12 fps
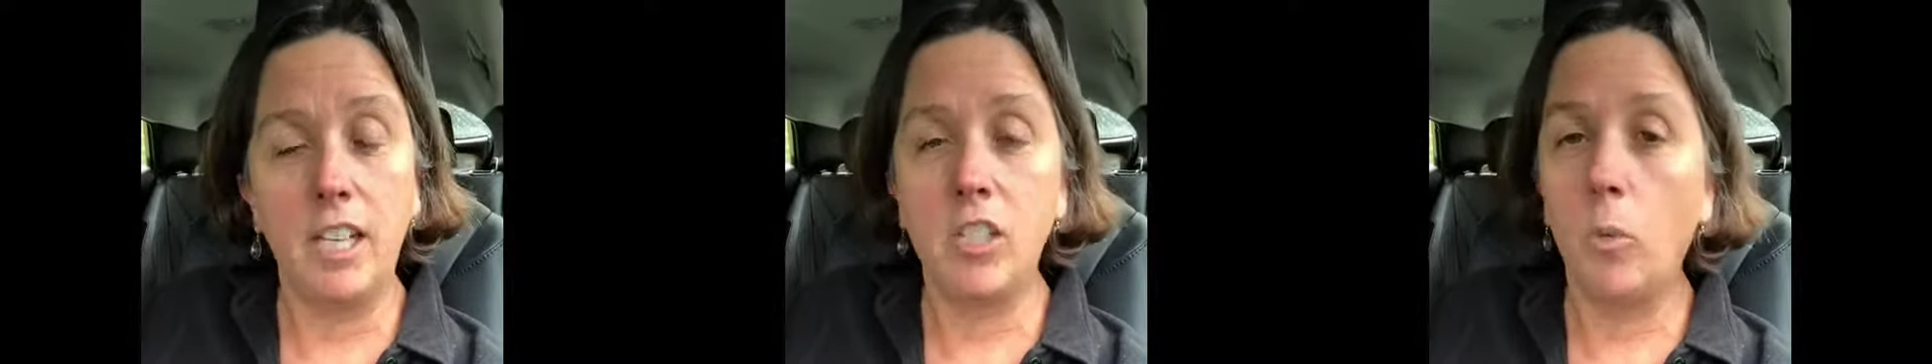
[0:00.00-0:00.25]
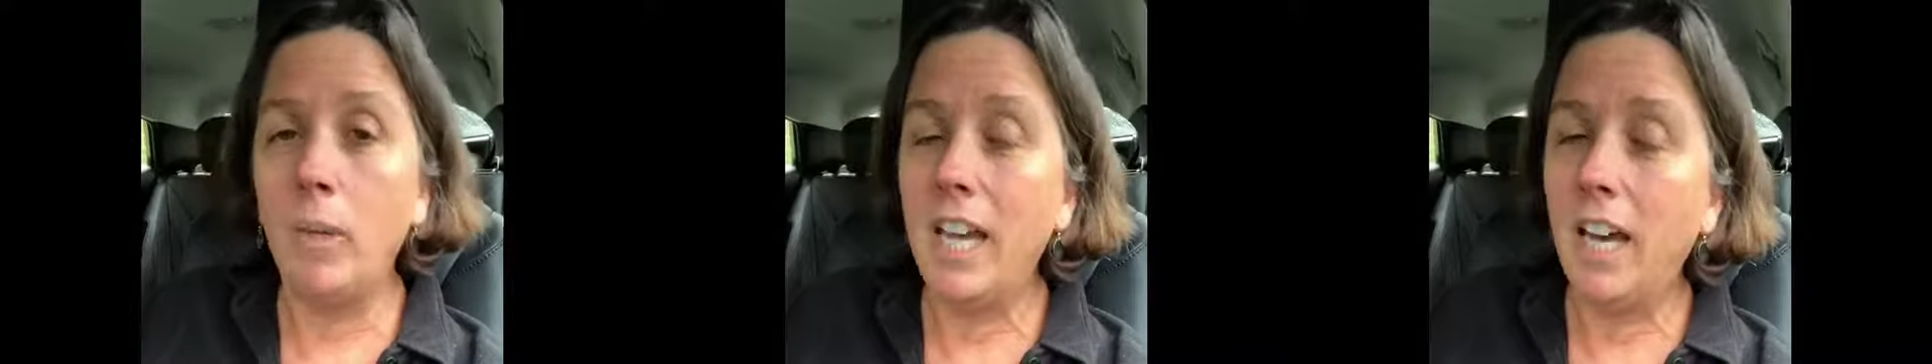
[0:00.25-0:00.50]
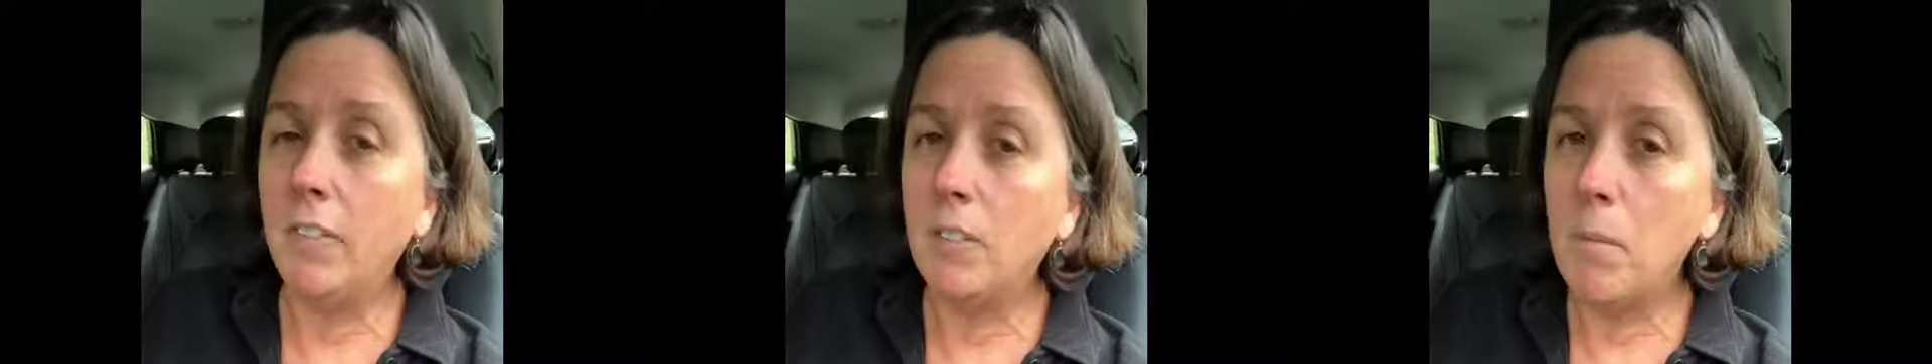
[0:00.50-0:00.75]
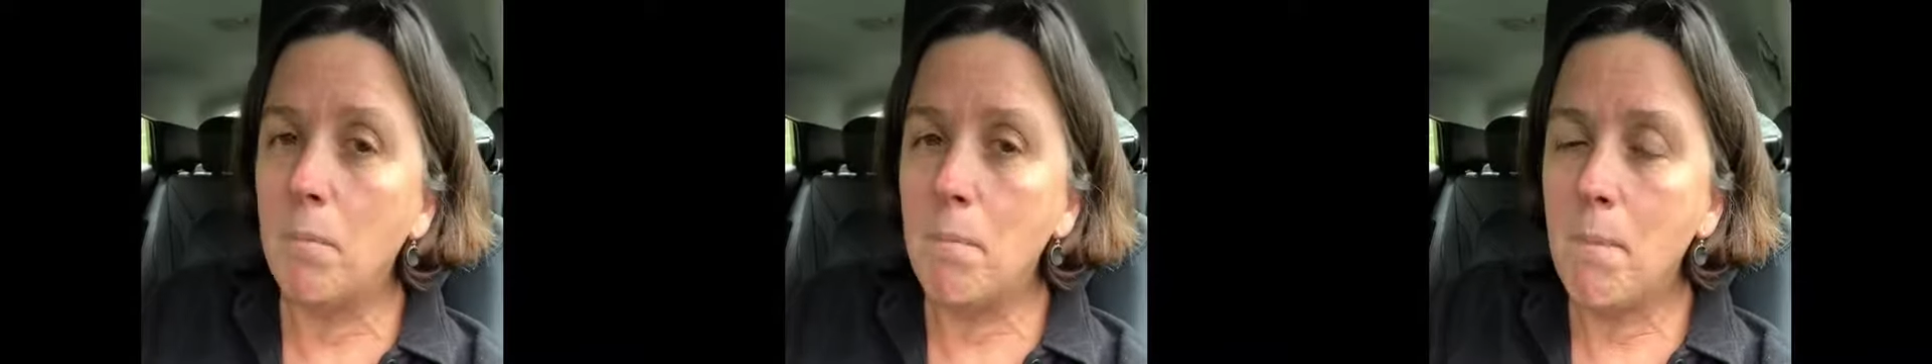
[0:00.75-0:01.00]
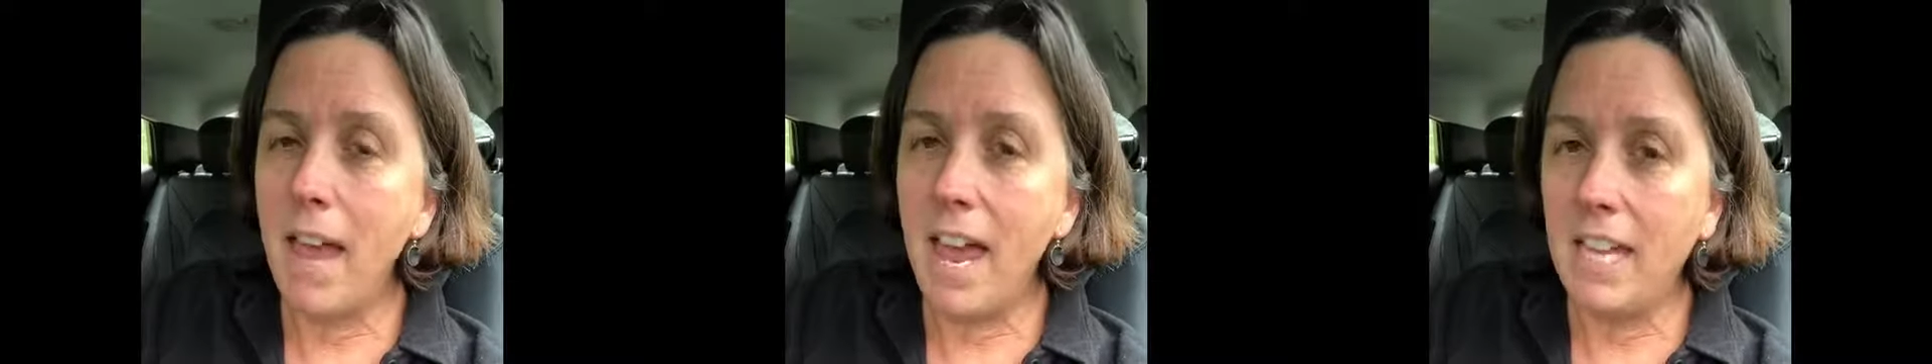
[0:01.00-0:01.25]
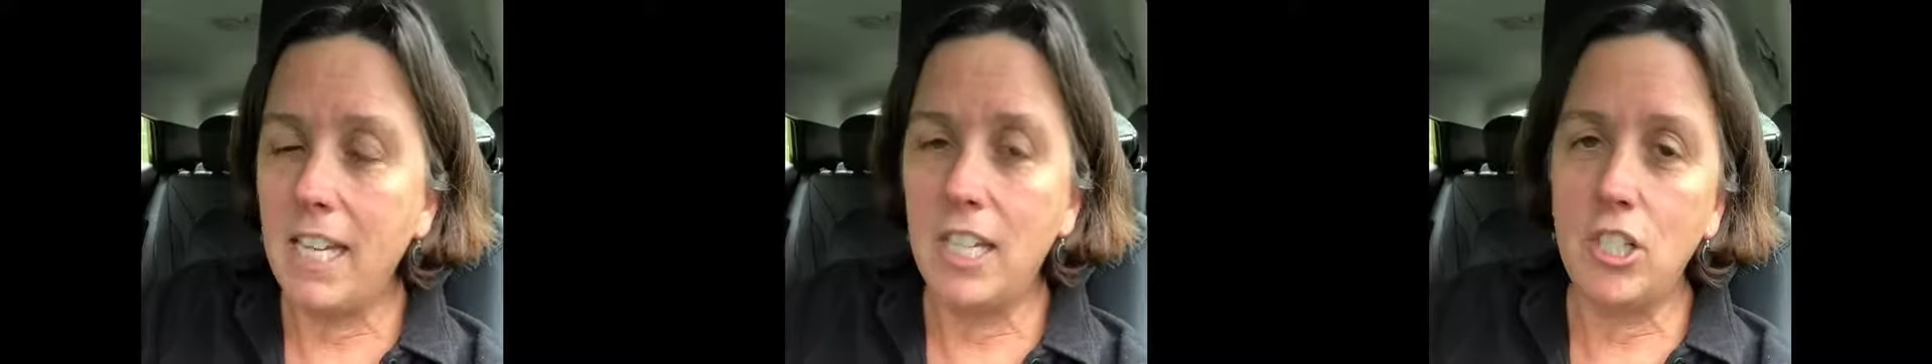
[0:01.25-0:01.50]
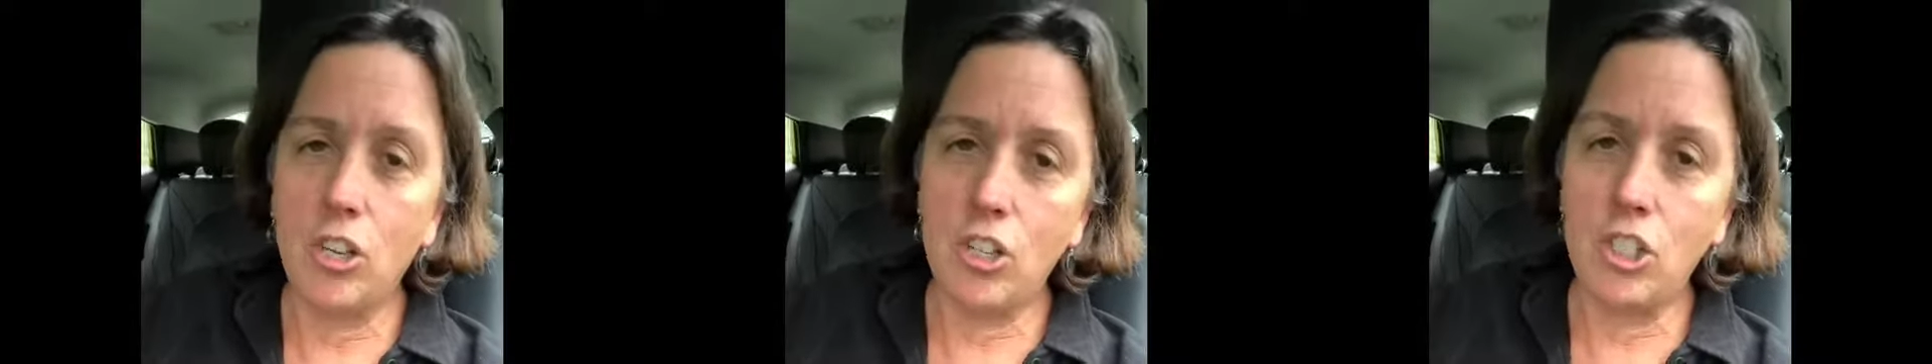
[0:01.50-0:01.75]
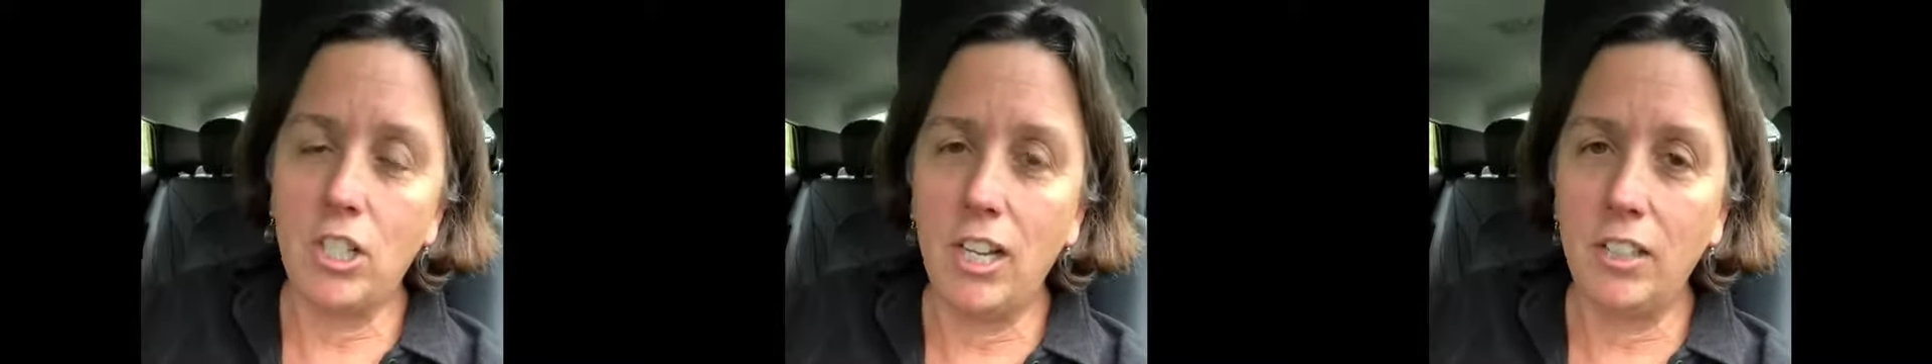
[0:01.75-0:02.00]
So we have to manage our
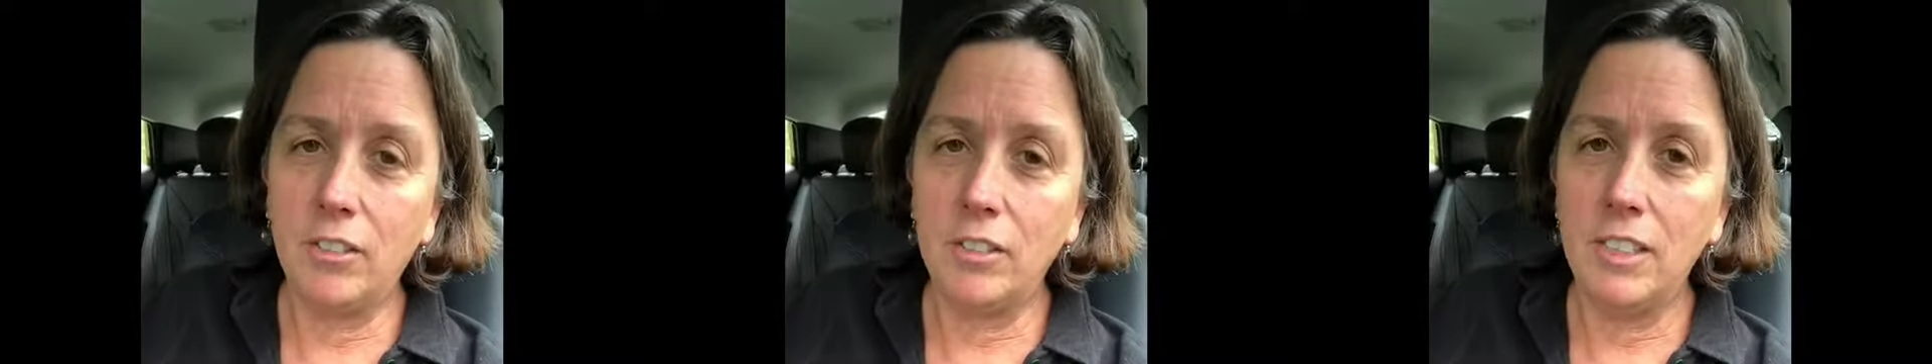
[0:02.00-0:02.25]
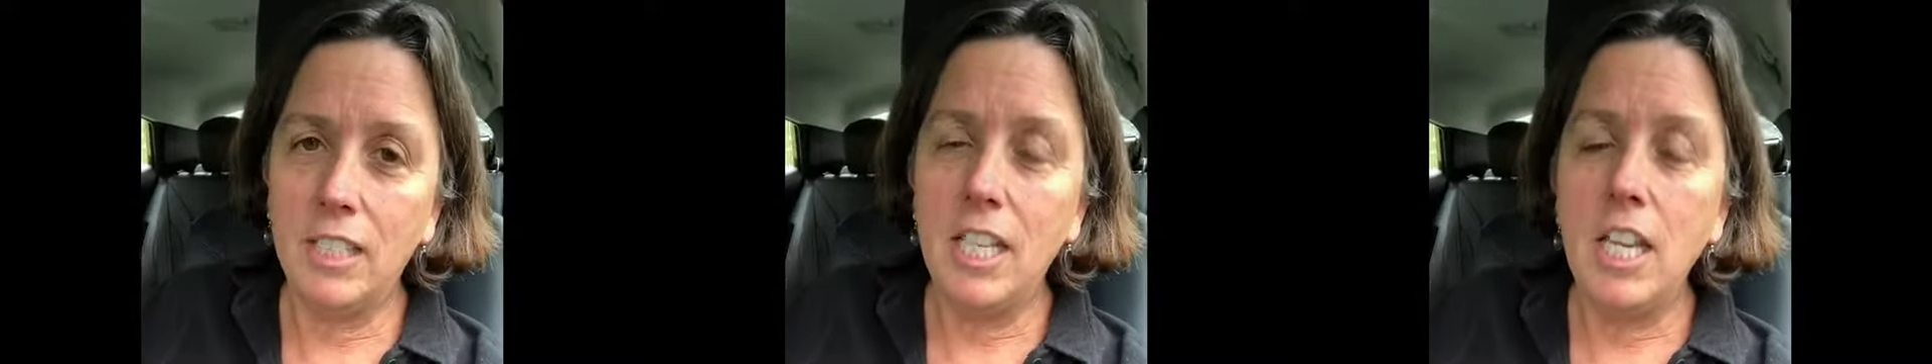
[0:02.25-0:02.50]
child.